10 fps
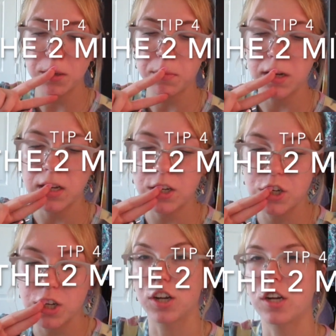
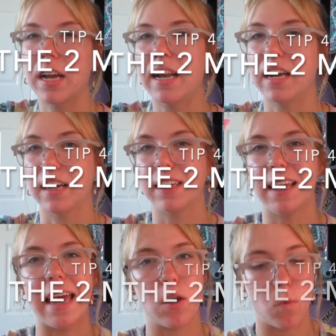much creating a
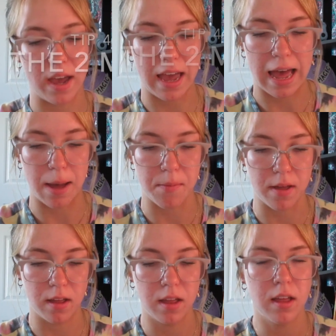gateway
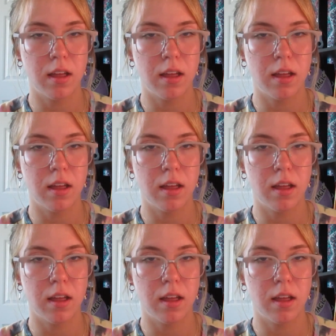habit